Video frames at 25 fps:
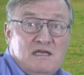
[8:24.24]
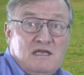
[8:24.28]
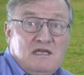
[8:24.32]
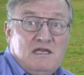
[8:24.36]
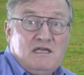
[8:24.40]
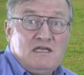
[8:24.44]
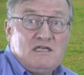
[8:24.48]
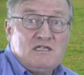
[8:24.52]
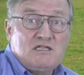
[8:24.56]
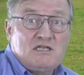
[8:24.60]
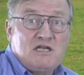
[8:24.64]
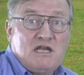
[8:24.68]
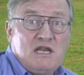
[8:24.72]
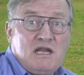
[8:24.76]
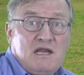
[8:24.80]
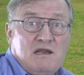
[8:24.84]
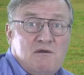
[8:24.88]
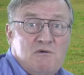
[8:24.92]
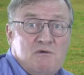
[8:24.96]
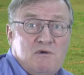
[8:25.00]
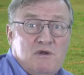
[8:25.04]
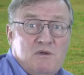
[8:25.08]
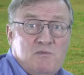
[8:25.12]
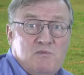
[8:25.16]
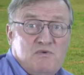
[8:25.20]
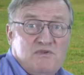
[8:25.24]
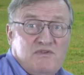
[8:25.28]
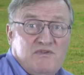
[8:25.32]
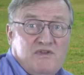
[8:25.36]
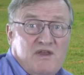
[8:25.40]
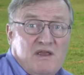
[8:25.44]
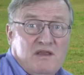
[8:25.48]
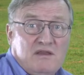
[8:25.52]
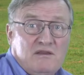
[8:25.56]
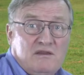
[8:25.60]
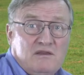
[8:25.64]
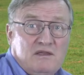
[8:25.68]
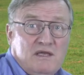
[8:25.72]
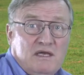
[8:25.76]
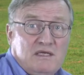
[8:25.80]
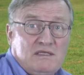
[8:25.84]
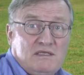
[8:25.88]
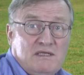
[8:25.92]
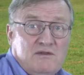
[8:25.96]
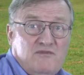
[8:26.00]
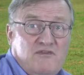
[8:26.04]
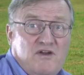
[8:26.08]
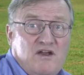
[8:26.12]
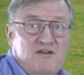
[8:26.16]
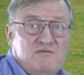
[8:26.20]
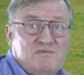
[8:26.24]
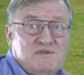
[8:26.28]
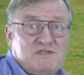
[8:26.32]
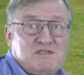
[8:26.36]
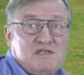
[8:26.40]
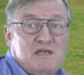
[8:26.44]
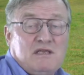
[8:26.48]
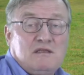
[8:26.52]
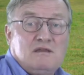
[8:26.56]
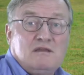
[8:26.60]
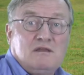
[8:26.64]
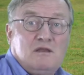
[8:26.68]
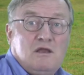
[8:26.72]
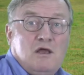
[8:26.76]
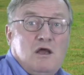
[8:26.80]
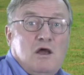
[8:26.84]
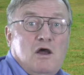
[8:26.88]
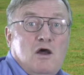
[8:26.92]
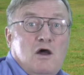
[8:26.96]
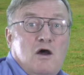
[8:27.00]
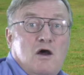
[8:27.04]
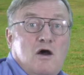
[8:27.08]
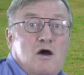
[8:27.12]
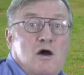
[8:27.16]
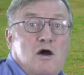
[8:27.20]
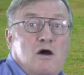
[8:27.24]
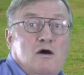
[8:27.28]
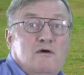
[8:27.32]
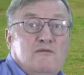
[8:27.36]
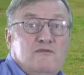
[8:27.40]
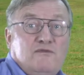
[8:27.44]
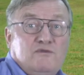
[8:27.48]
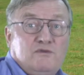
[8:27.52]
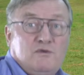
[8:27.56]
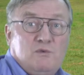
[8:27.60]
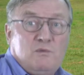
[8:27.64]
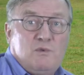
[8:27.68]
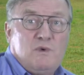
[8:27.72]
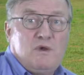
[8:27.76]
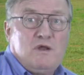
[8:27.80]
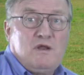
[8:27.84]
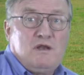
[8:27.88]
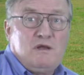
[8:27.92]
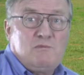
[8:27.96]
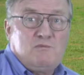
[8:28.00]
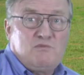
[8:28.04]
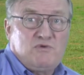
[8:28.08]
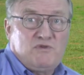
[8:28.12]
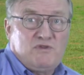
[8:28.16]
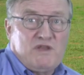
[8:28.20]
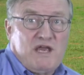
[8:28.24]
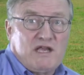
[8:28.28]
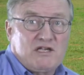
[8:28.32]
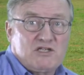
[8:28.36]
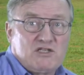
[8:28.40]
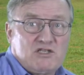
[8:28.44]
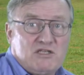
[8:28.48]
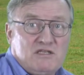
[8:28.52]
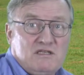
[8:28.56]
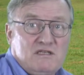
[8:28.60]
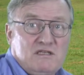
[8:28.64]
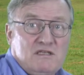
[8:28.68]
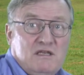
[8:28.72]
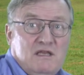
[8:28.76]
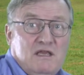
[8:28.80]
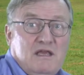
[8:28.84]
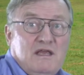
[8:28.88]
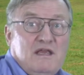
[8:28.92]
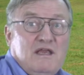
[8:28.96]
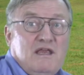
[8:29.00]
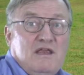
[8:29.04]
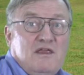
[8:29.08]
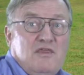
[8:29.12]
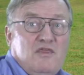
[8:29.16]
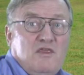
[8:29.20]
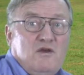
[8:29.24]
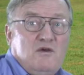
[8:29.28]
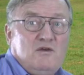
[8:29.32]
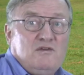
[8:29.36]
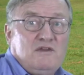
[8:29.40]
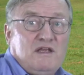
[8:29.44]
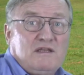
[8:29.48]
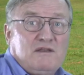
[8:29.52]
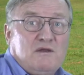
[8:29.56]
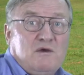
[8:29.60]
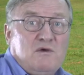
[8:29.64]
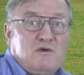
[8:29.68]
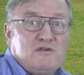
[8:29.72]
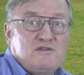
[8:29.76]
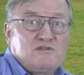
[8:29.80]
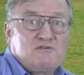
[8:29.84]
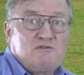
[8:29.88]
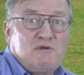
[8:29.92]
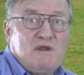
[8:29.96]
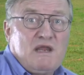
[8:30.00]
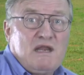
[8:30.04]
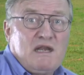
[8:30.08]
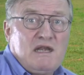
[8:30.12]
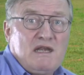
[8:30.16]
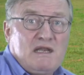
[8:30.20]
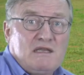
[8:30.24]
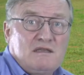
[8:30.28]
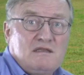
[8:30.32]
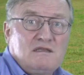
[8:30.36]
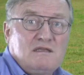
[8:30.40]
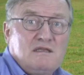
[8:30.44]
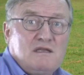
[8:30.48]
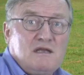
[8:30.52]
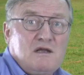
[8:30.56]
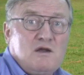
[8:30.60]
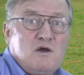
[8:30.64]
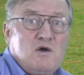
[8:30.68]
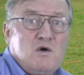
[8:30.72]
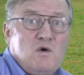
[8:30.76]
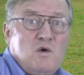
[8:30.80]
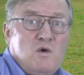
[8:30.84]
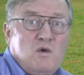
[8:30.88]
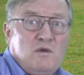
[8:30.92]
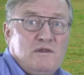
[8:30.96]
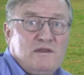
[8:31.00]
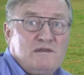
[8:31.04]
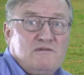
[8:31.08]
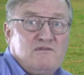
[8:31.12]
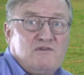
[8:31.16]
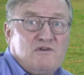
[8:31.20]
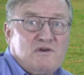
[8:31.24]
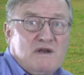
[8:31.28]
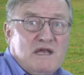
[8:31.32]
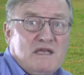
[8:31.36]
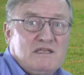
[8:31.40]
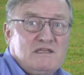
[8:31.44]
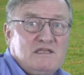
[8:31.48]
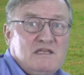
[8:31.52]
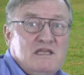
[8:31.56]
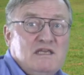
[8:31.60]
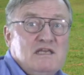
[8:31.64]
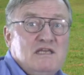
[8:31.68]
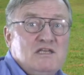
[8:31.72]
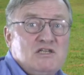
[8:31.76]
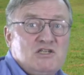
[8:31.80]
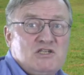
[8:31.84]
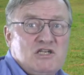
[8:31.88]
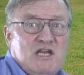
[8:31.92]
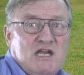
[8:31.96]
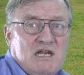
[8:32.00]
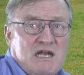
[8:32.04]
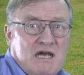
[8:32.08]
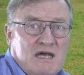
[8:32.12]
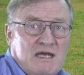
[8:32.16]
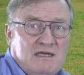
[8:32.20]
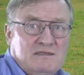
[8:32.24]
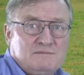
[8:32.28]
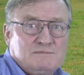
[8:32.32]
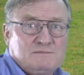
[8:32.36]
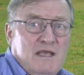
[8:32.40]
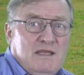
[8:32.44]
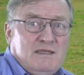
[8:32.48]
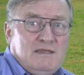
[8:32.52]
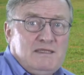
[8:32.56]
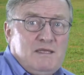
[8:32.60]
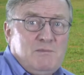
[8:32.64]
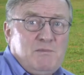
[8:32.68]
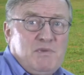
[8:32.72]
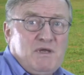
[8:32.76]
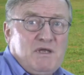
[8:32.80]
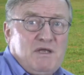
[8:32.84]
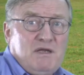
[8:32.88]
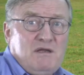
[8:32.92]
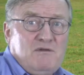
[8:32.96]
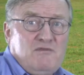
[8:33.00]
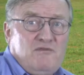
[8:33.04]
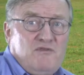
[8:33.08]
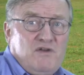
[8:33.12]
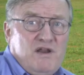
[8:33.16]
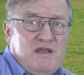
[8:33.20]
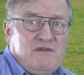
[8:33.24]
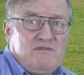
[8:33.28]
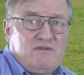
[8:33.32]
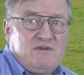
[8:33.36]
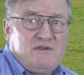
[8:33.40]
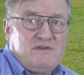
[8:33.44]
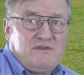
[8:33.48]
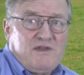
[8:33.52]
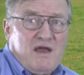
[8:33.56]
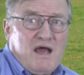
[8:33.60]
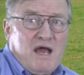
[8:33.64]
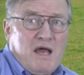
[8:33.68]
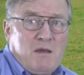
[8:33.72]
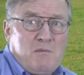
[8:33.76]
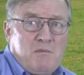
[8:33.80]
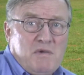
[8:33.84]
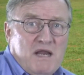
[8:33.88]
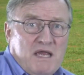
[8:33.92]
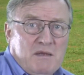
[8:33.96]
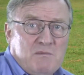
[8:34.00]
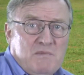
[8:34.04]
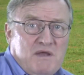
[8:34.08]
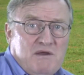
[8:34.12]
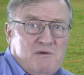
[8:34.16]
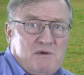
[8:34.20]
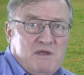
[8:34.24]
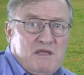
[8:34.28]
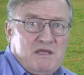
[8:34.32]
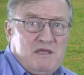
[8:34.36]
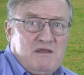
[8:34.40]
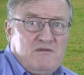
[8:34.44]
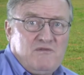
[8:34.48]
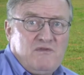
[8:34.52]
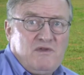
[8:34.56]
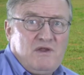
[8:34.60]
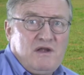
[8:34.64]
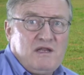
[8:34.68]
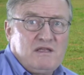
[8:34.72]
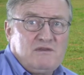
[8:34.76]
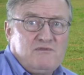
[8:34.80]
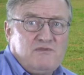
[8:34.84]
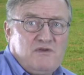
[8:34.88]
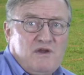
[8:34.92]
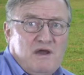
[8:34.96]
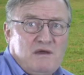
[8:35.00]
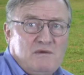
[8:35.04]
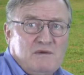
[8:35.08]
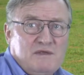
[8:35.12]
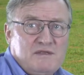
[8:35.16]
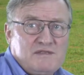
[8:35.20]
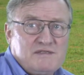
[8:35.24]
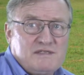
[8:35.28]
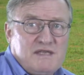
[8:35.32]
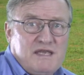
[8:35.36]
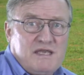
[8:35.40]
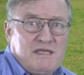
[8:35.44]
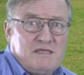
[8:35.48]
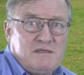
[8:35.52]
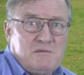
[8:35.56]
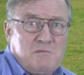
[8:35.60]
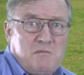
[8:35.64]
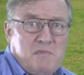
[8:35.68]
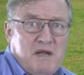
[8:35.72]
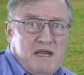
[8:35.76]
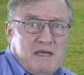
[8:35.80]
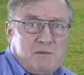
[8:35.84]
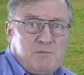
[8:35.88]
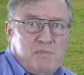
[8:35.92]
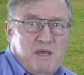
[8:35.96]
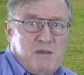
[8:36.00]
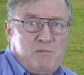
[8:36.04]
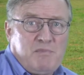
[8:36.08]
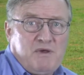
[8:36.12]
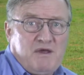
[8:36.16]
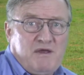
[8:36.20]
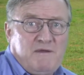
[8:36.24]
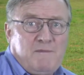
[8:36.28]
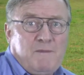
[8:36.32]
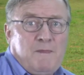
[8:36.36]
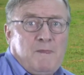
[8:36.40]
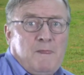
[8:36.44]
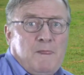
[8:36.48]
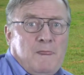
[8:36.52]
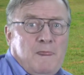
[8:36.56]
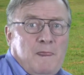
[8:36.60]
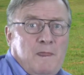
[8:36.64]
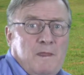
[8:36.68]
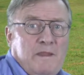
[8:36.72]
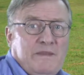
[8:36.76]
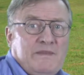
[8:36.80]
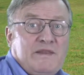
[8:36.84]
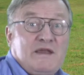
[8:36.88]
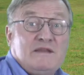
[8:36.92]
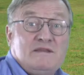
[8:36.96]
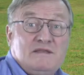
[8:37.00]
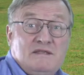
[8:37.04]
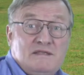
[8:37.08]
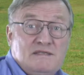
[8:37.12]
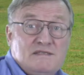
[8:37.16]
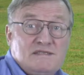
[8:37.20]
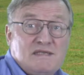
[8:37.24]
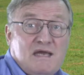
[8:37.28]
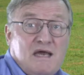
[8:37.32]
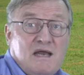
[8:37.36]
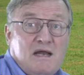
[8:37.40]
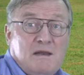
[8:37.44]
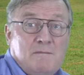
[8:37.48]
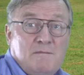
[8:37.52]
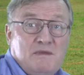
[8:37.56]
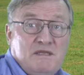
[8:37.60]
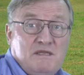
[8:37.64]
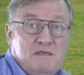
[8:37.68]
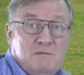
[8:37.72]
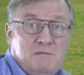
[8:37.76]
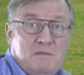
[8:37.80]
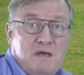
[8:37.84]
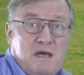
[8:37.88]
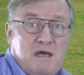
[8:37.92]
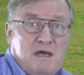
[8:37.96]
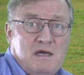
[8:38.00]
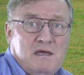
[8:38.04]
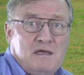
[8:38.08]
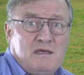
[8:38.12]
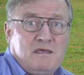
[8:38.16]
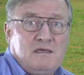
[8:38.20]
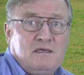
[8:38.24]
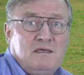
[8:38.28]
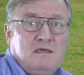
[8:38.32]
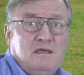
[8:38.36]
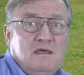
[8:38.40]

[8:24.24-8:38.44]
Chile represent 95% of the world production. Note that Australian call that variety Shira. Typical flavors are blackberry, violet flowers and black pepper. Tannins are medium-high.